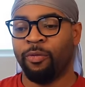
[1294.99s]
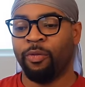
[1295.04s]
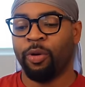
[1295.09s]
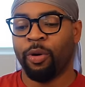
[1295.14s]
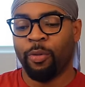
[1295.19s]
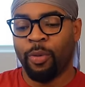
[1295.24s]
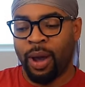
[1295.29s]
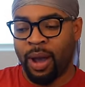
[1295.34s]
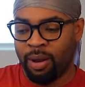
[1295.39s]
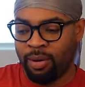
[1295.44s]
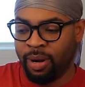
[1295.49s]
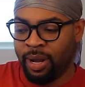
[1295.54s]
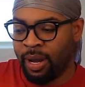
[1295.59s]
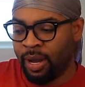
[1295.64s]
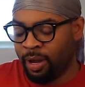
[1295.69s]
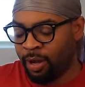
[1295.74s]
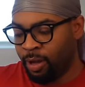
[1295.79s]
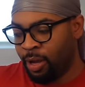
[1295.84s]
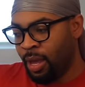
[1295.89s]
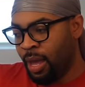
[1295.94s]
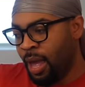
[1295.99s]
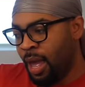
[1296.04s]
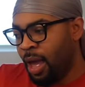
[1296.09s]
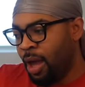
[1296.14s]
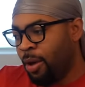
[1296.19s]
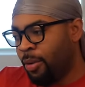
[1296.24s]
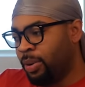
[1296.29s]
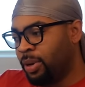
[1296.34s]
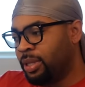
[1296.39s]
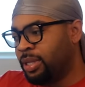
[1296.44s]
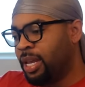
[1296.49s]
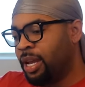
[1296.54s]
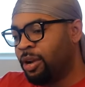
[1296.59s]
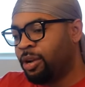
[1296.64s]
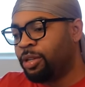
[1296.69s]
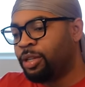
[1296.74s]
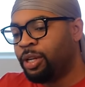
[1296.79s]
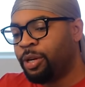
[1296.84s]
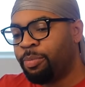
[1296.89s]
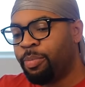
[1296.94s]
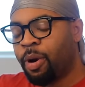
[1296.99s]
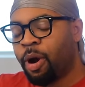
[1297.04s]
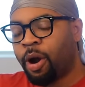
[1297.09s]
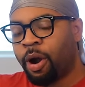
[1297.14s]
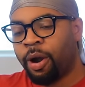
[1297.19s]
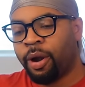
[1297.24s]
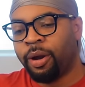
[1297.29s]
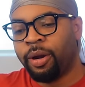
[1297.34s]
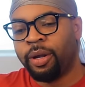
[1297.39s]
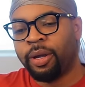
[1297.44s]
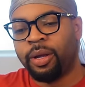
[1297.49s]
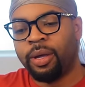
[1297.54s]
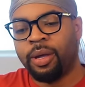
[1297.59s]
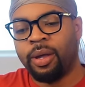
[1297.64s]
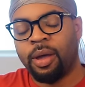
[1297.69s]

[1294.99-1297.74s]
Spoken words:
for a while now. Want to take her to the park.